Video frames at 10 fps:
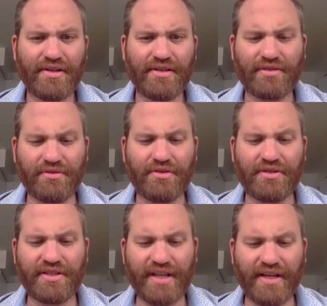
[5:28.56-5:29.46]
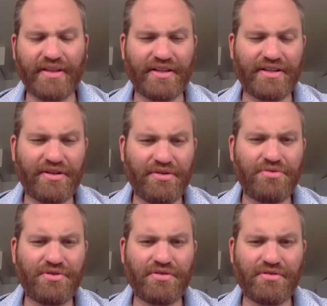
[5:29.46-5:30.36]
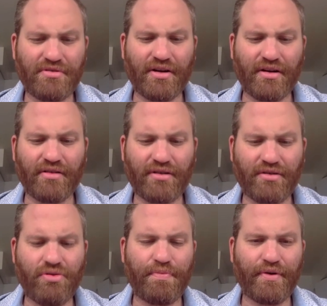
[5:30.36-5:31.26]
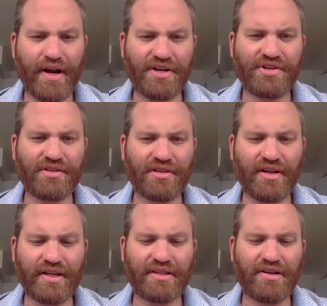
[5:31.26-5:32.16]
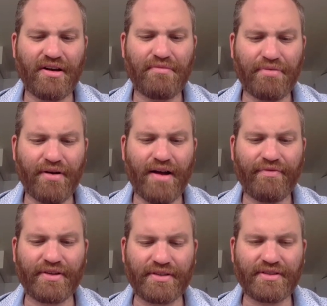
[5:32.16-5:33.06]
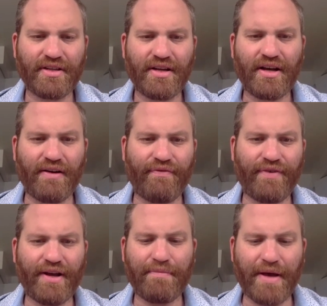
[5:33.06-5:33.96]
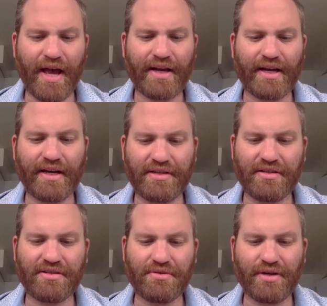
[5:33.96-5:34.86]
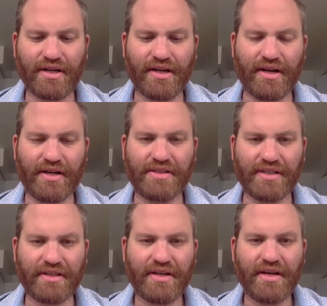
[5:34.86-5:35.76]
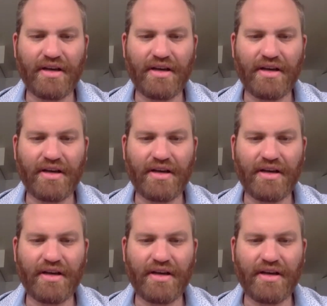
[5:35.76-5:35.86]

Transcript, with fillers: So you're seeing these huge uh, corporation like nonprofits uh, fight back against disorganizing.